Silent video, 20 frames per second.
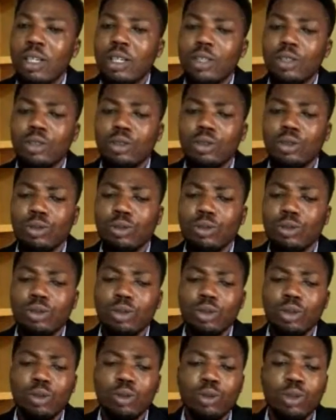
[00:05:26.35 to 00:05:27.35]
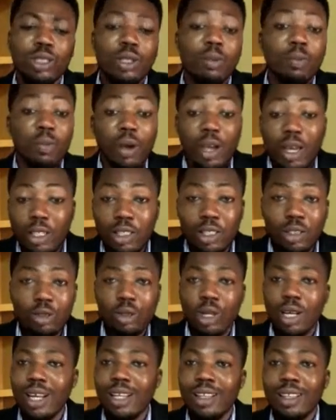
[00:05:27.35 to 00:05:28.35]
So it depends. You
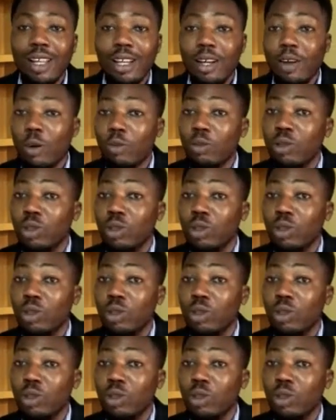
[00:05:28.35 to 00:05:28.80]
can take up